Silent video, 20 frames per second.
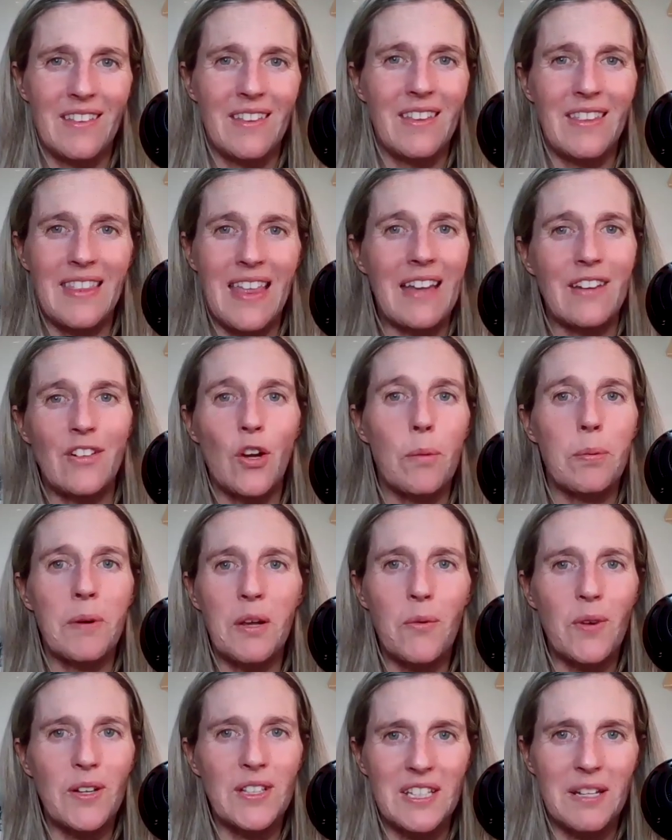
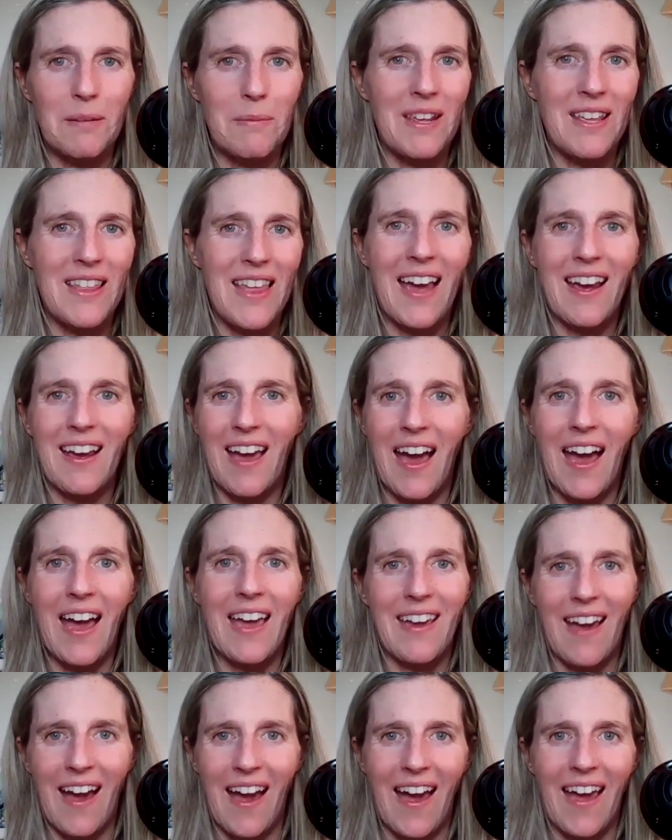nobody wants to be that
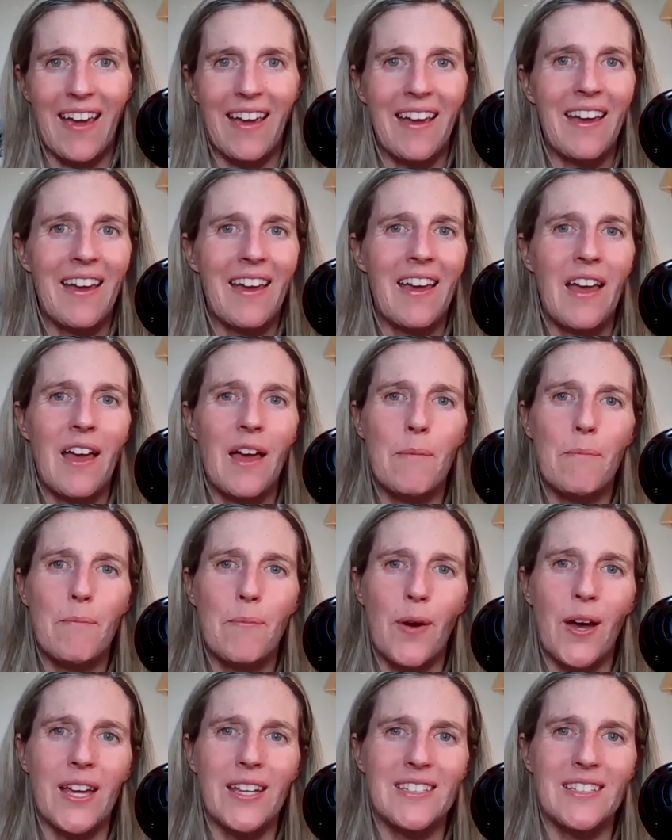guy,
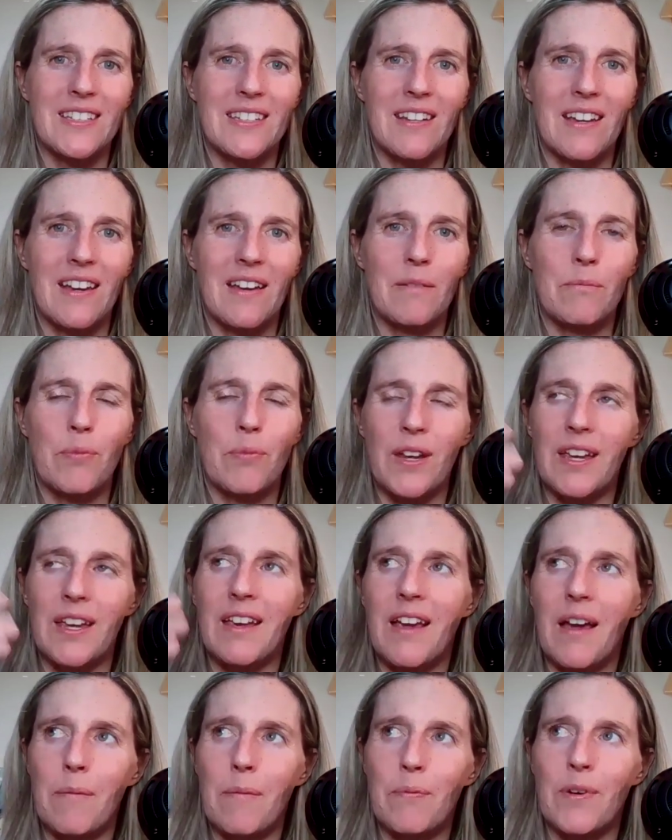but
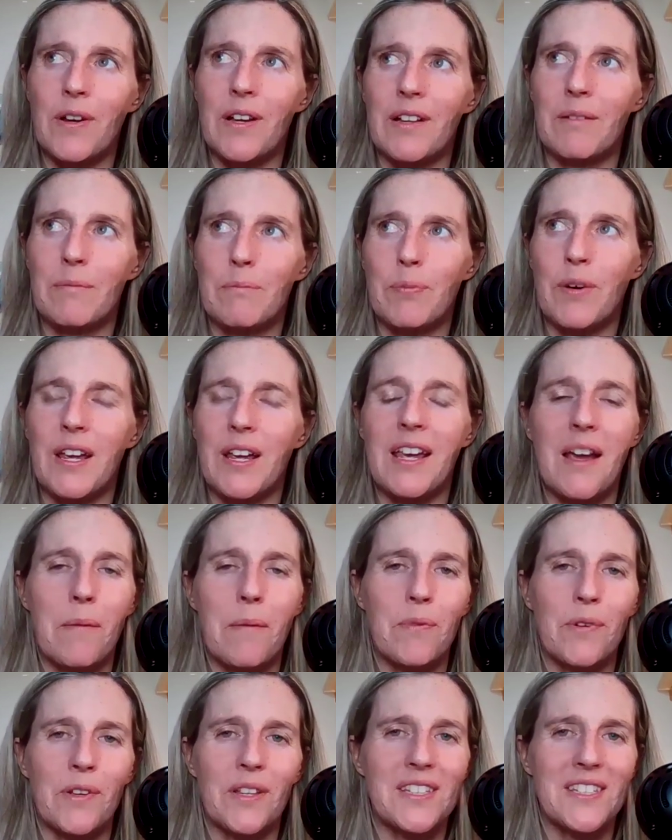bringing up
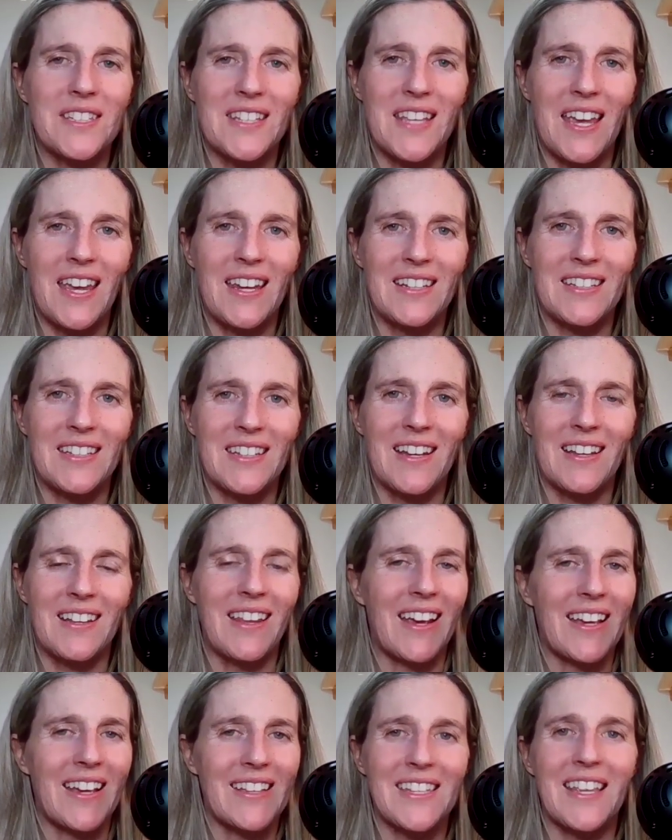real estate,
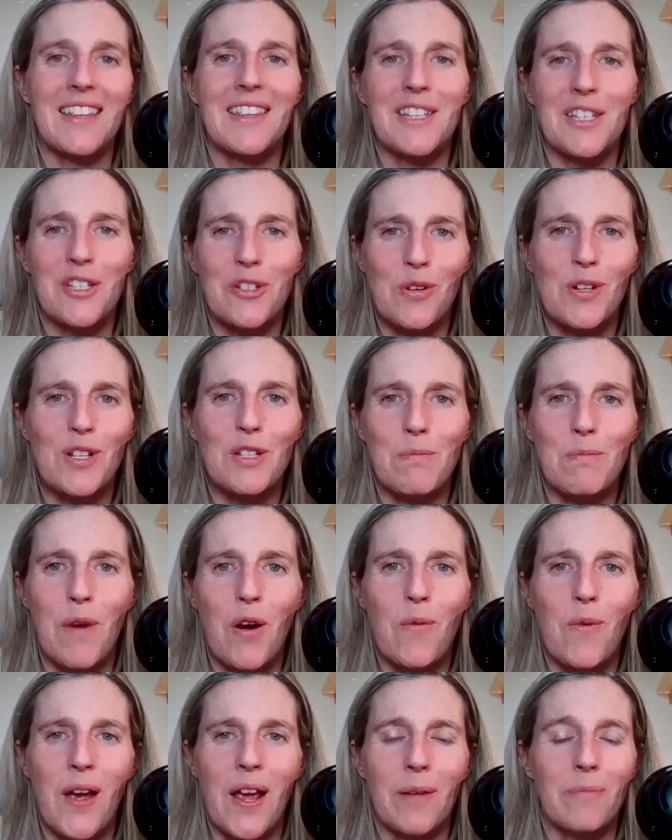like I said, the street
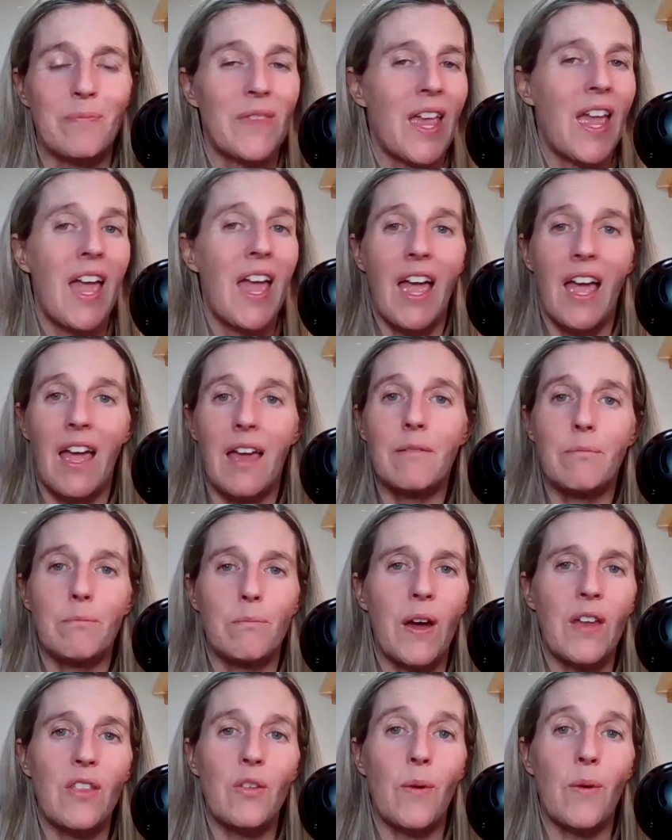smart way. And
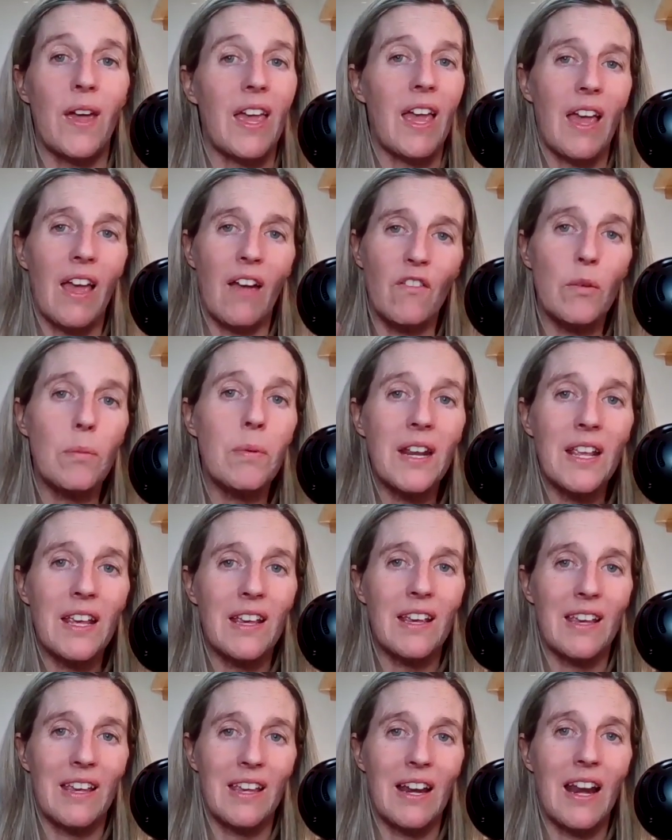by the way,
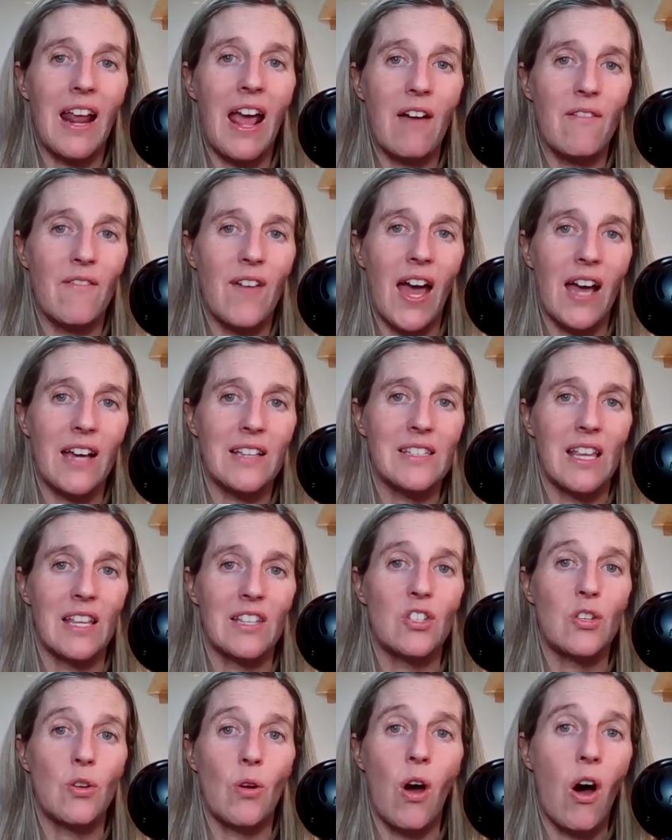everybody can have
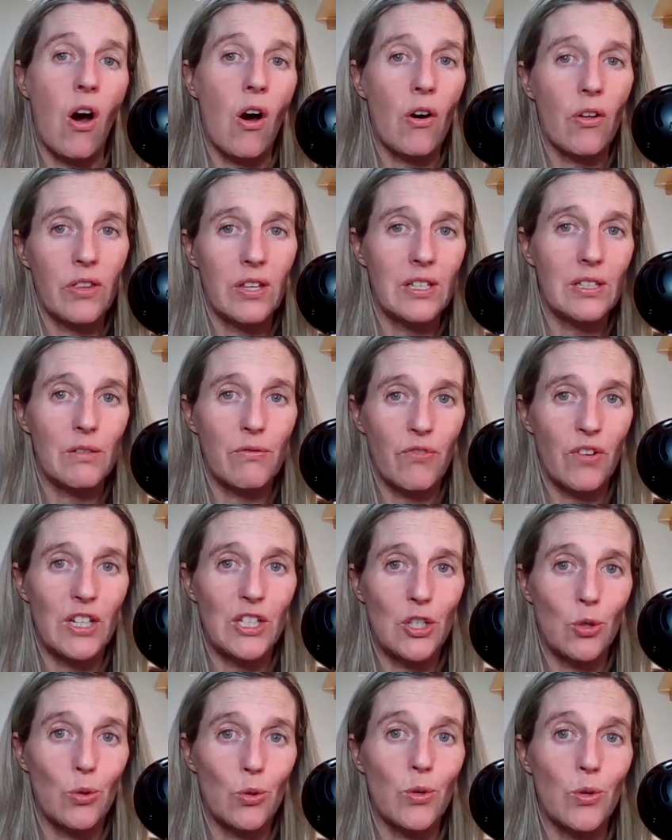access to all these free
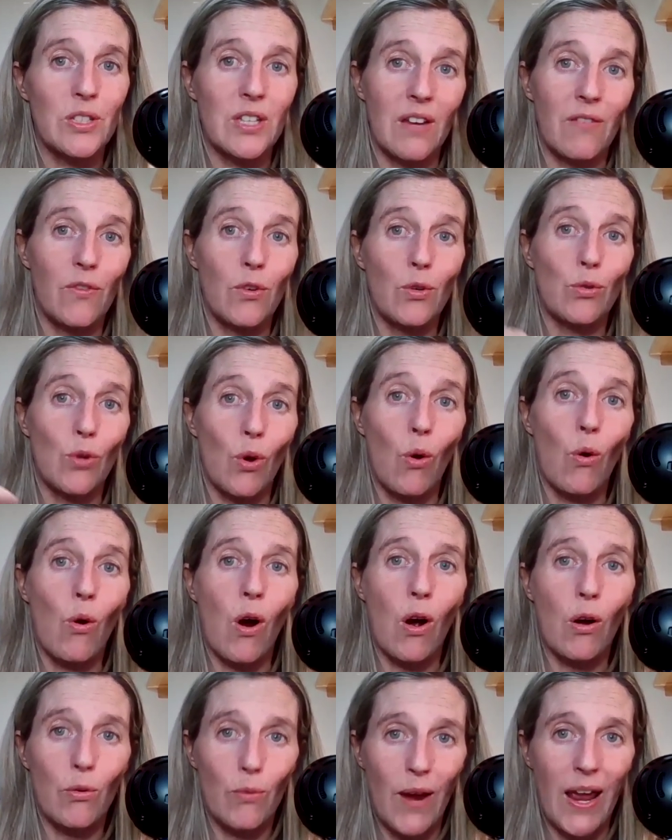tools if you don't
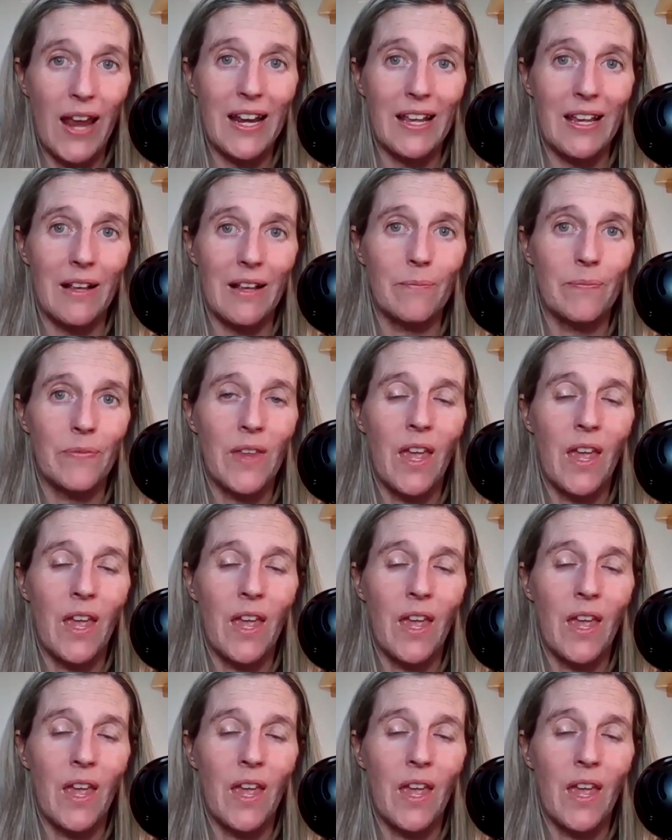already.